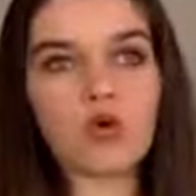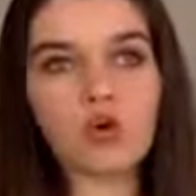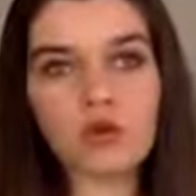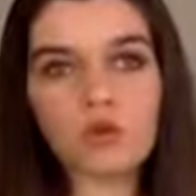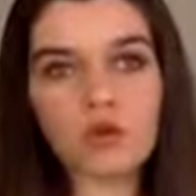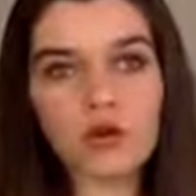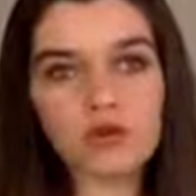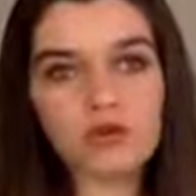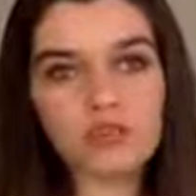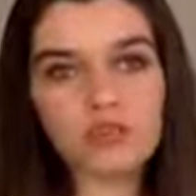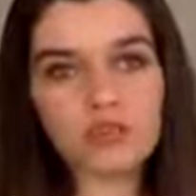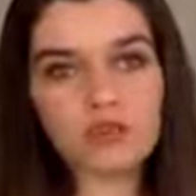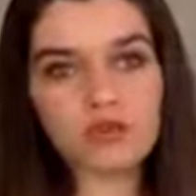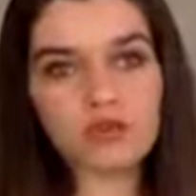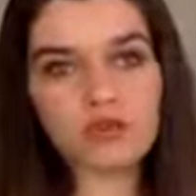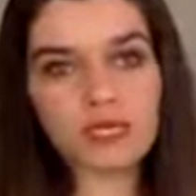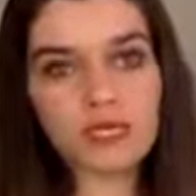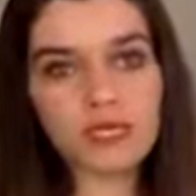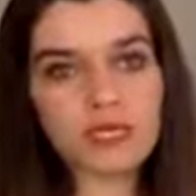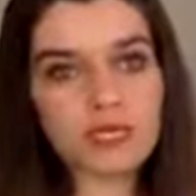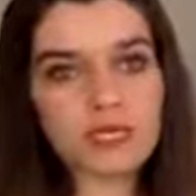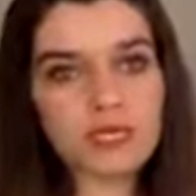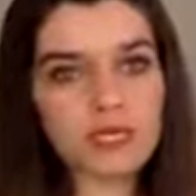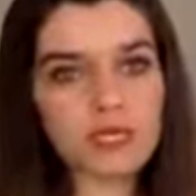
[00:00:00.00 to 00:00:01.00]
emotional
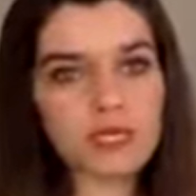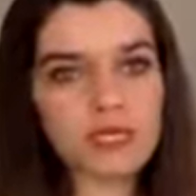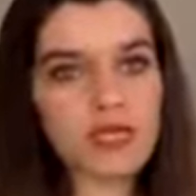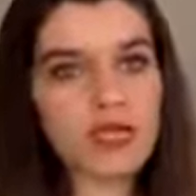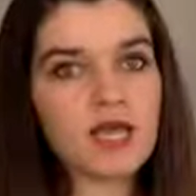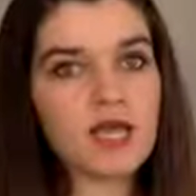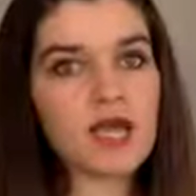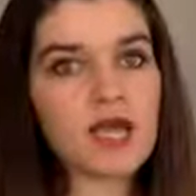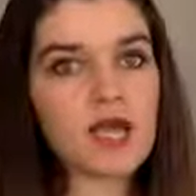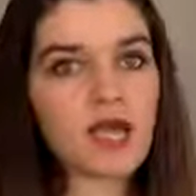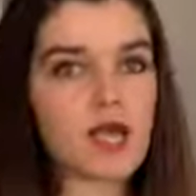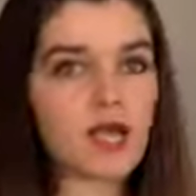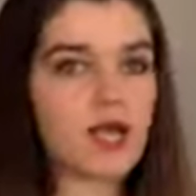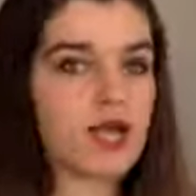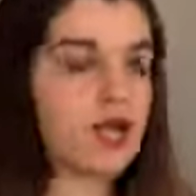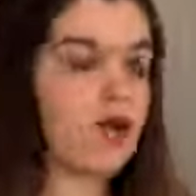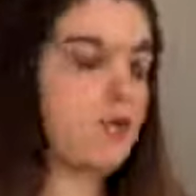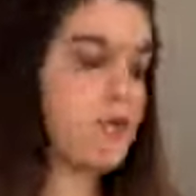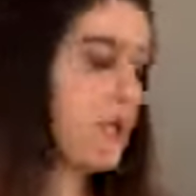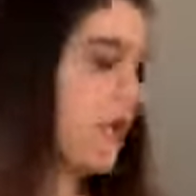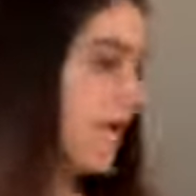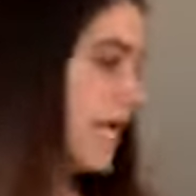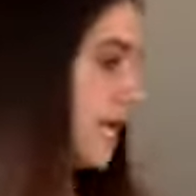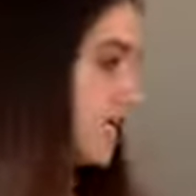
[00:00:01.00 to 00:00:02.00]
eating,
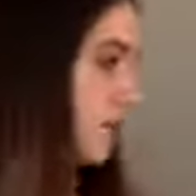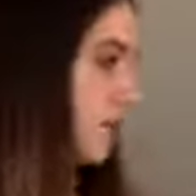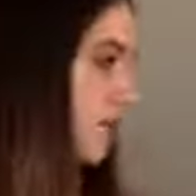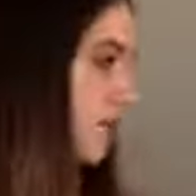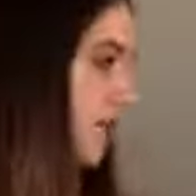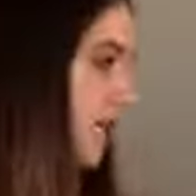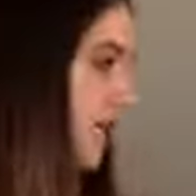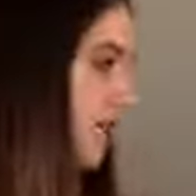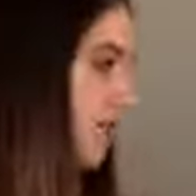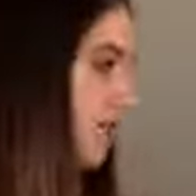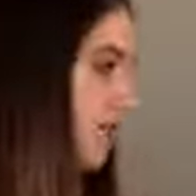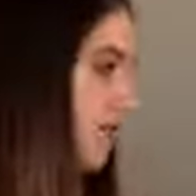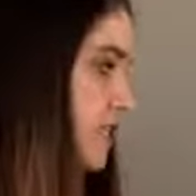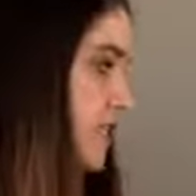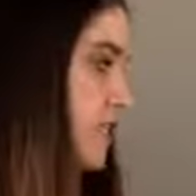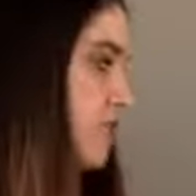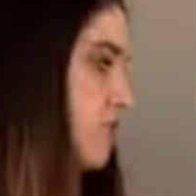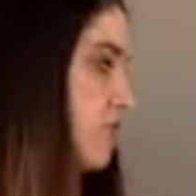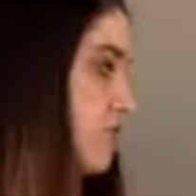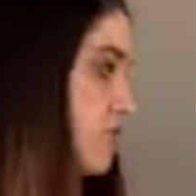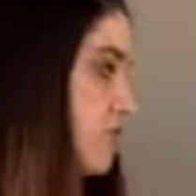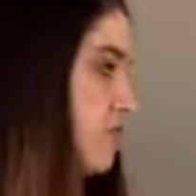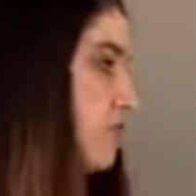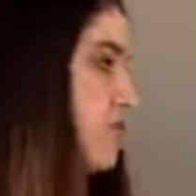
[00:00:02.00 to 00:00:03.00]
and just kind of
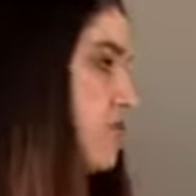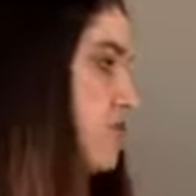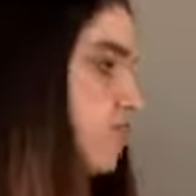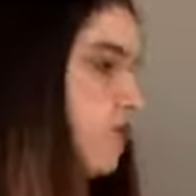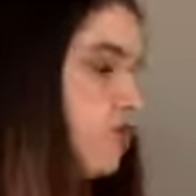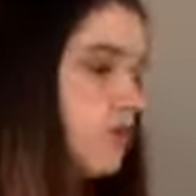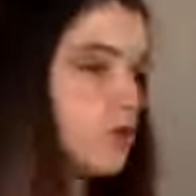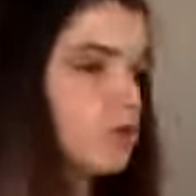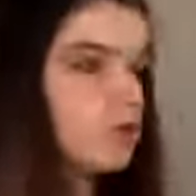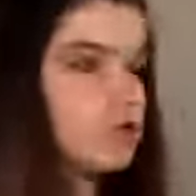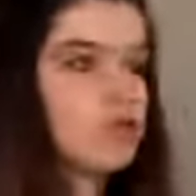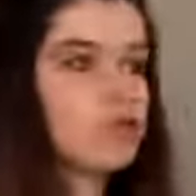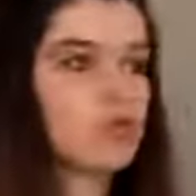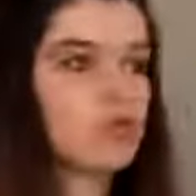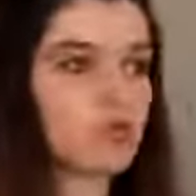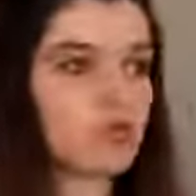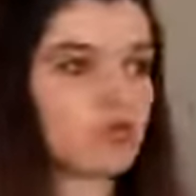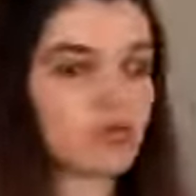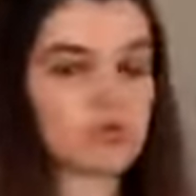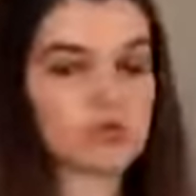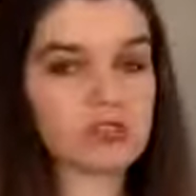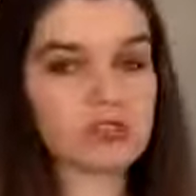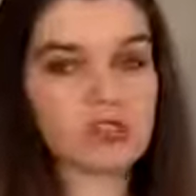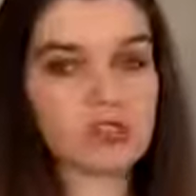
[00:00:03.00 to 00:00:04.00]
gives you some more
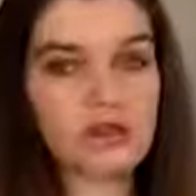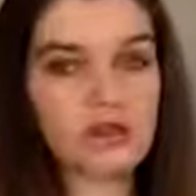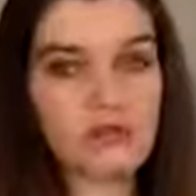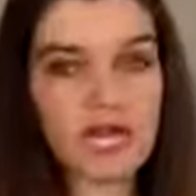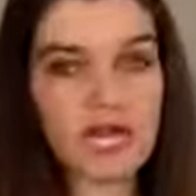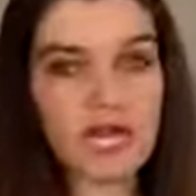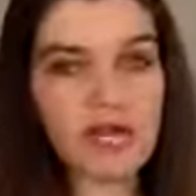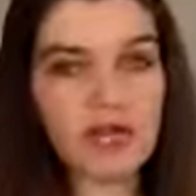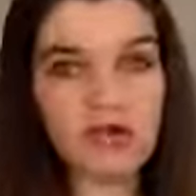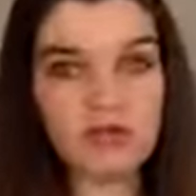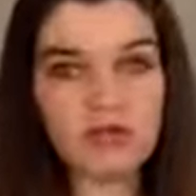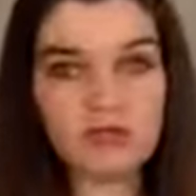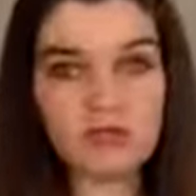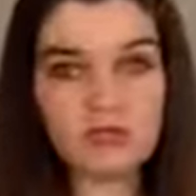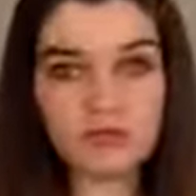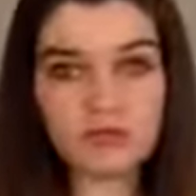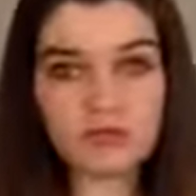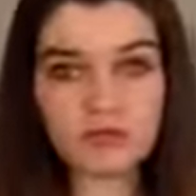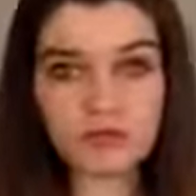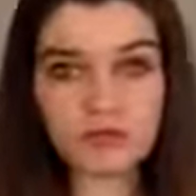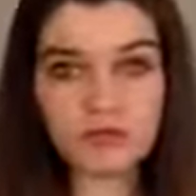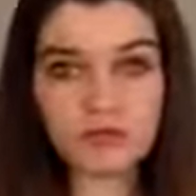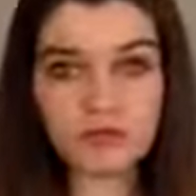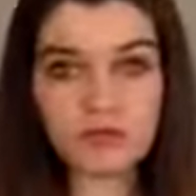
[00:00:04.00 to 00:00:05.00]
tools around
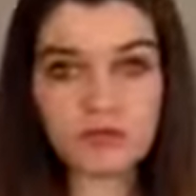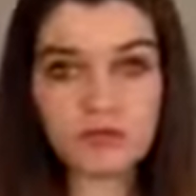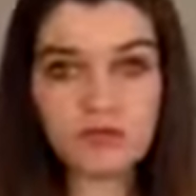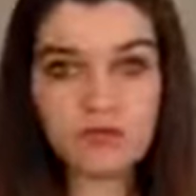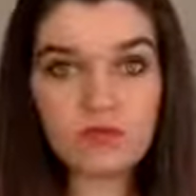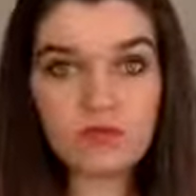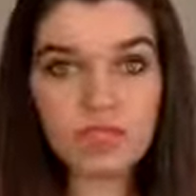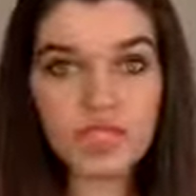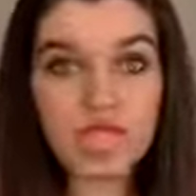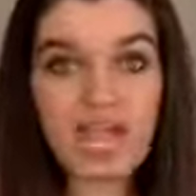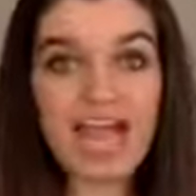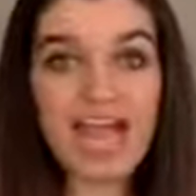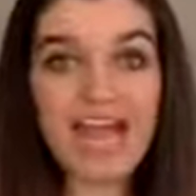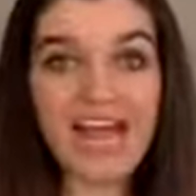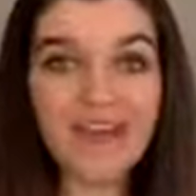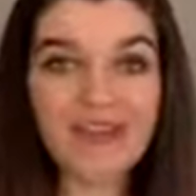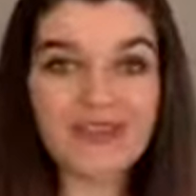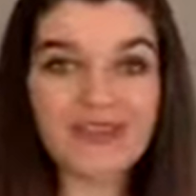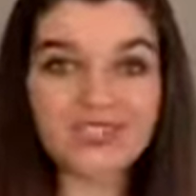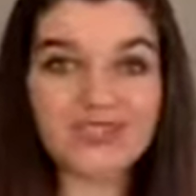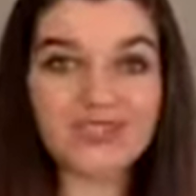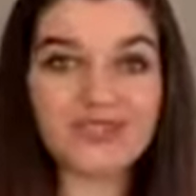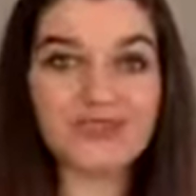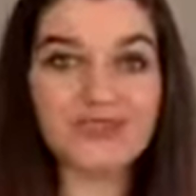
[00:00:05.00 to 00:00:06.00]
how
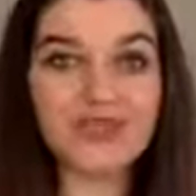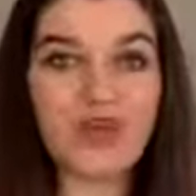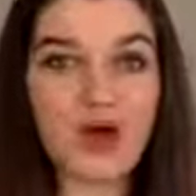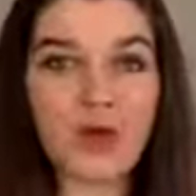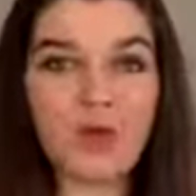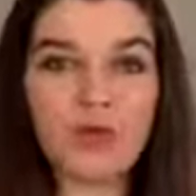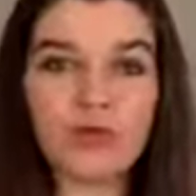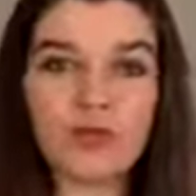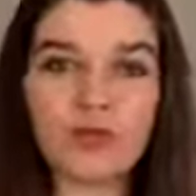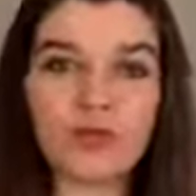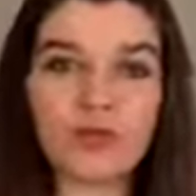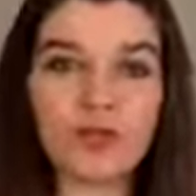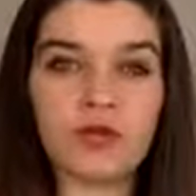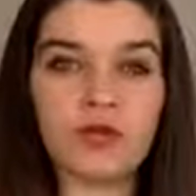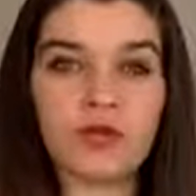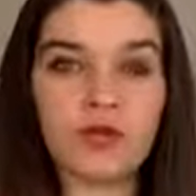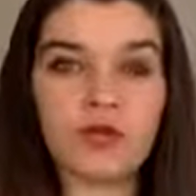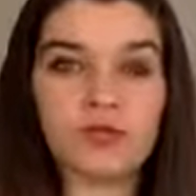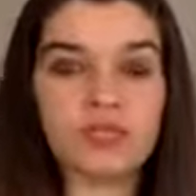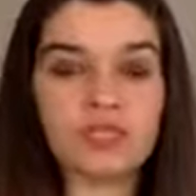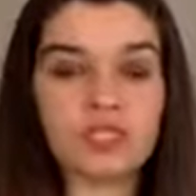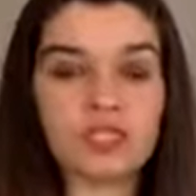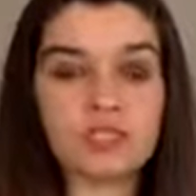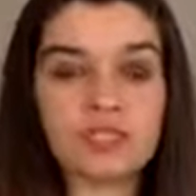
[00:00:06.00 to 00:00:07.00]
to cope with your
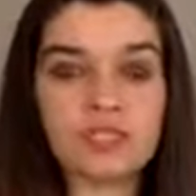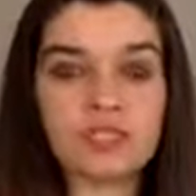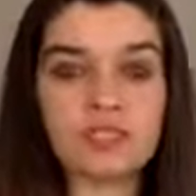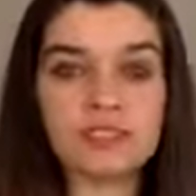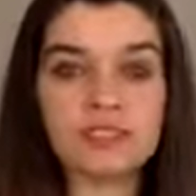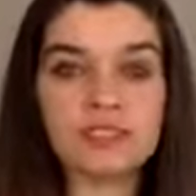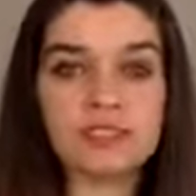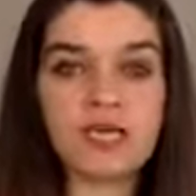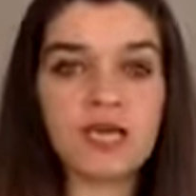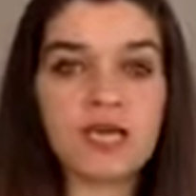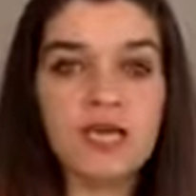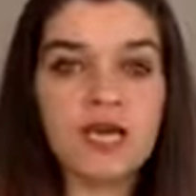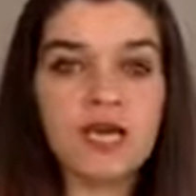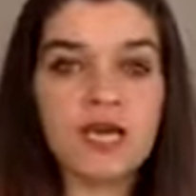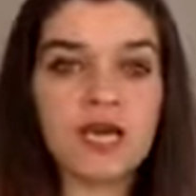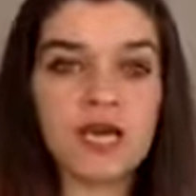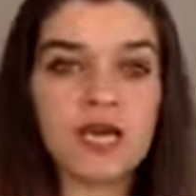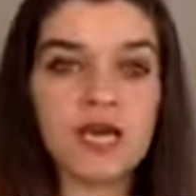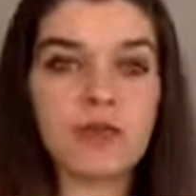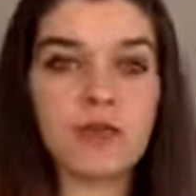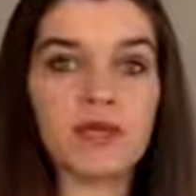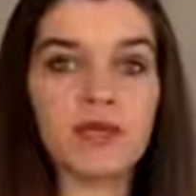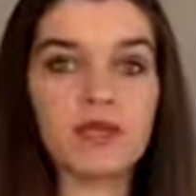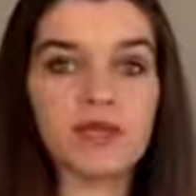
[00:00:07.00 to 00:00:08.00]
emotions
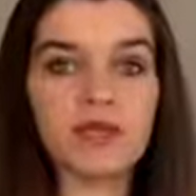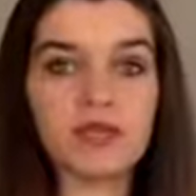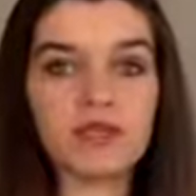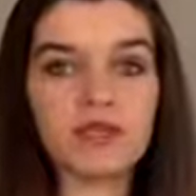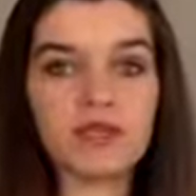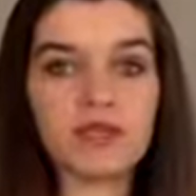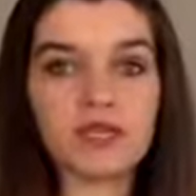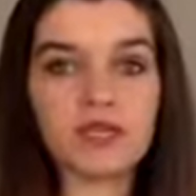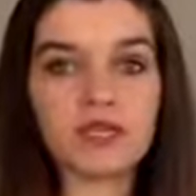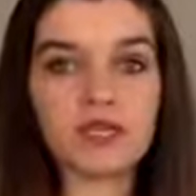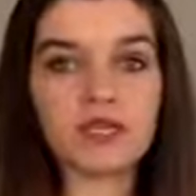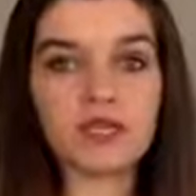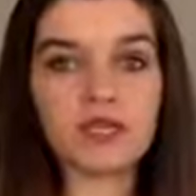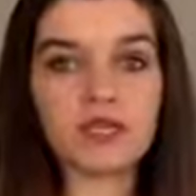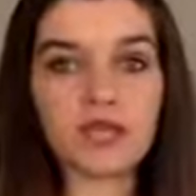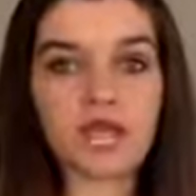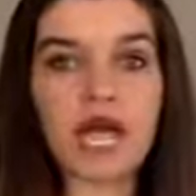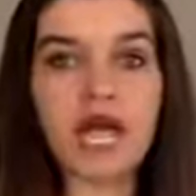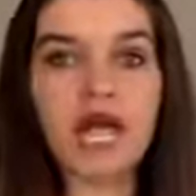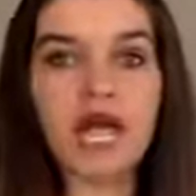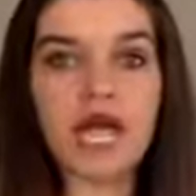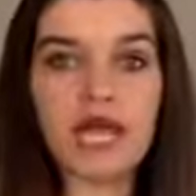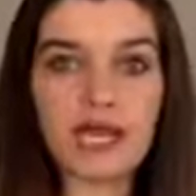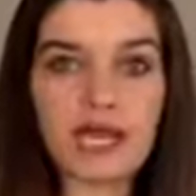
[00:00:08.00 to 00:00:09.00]
in really
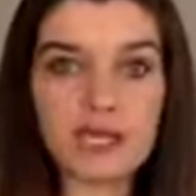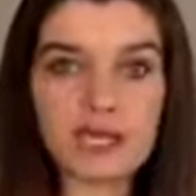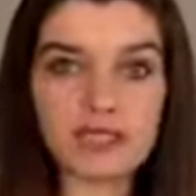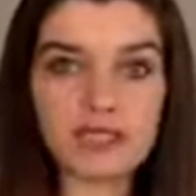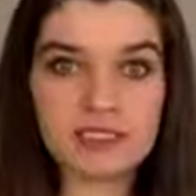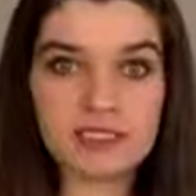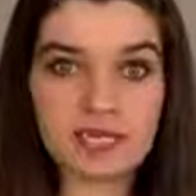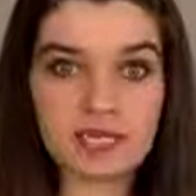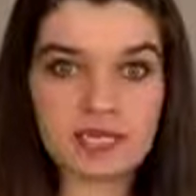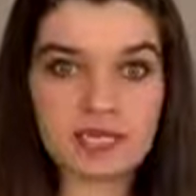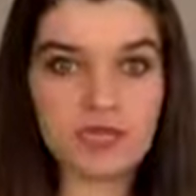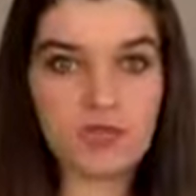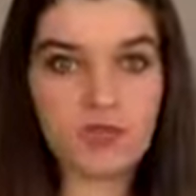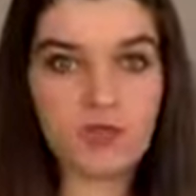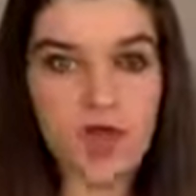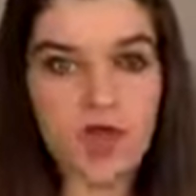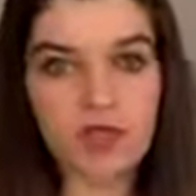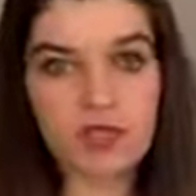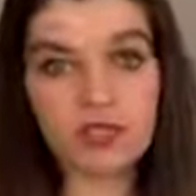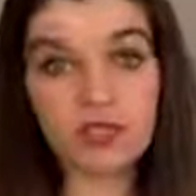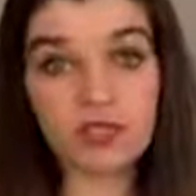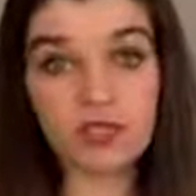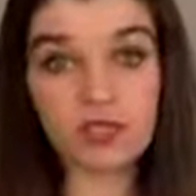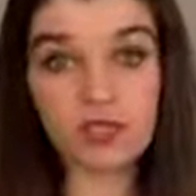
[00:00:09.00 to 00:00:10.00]
kind and
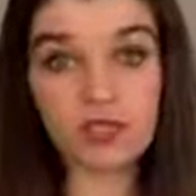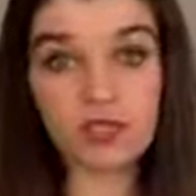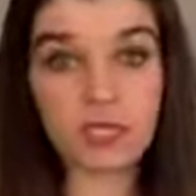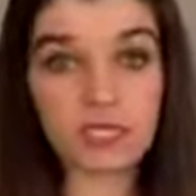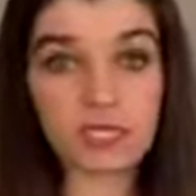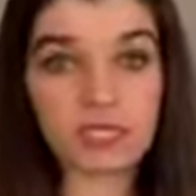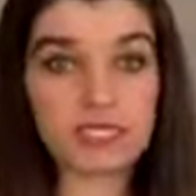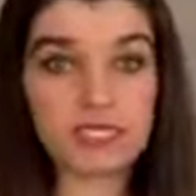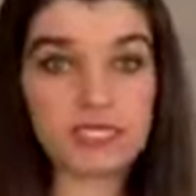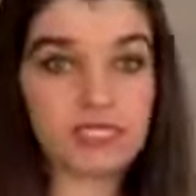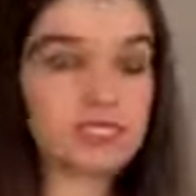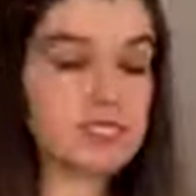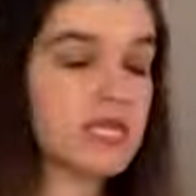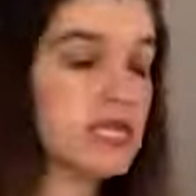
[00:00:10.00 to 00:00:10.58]
compassionate ways.